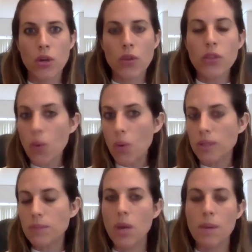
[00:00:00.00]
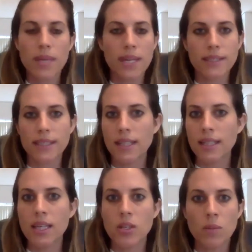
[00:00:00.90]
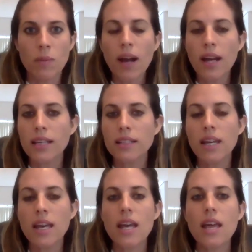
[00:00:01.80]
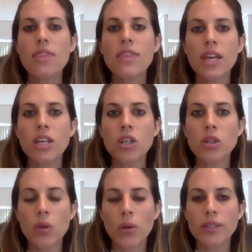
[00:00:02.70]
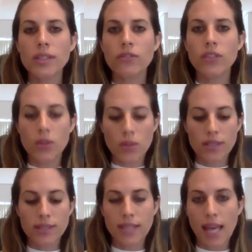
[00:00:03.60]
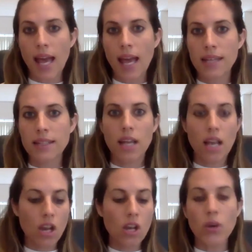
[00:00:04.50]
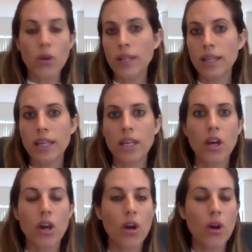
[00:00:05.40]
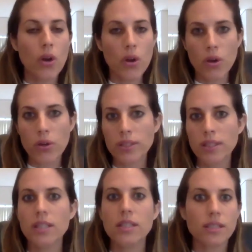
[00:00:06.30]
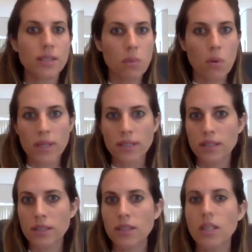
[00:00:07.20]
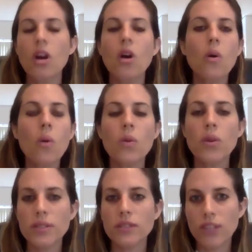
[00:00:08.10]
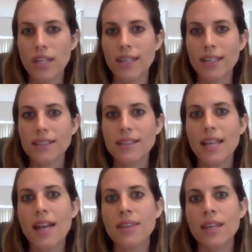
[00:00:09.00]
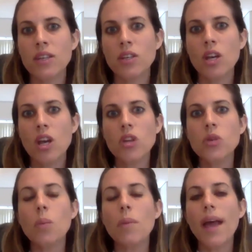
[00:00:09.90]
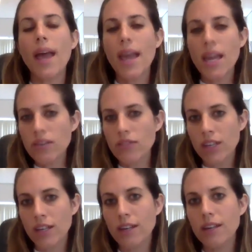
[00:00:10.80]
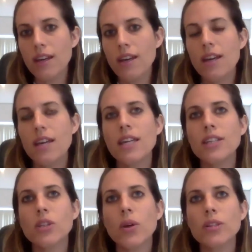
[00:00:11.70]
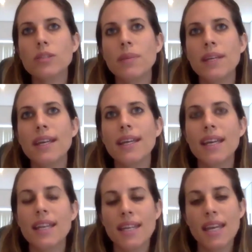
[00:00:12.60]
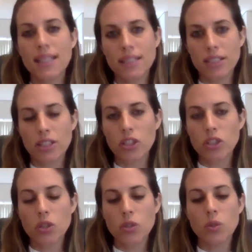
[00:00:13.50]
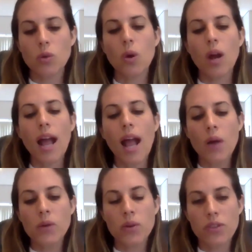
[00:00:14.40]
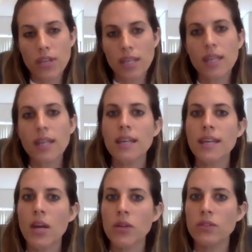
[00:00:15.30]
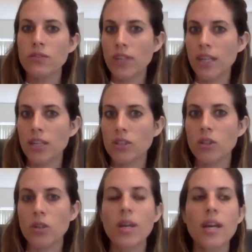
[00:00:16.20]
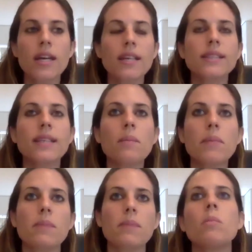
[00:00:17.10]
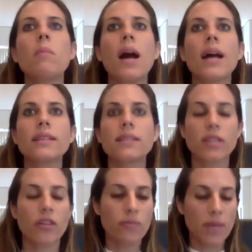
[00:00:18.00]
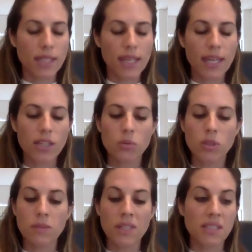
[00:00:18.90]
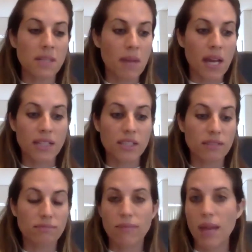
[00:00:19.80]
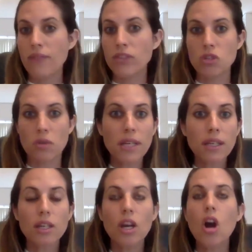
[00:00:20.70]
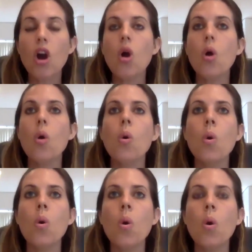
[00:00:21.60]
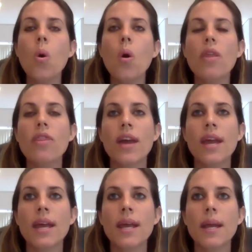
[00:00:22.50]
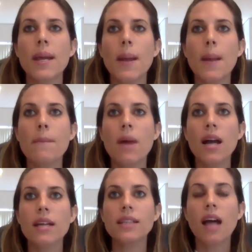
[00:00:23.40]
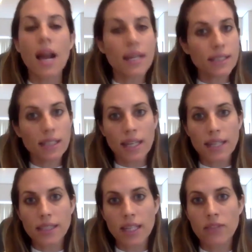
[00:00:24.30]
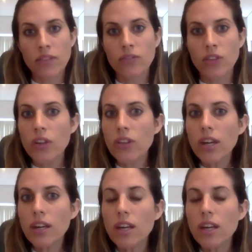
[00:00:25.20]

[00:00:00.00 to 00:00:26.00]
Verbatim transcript: thoughts permeating in your mind, then you're going to feel sad, lonely, hurt, disappointed, all those feelings. And then your behavior is going to be connected to how you're thinking and how you're feeling. So some people might self-medicate, which means they might have a drink, or they might isolate even further.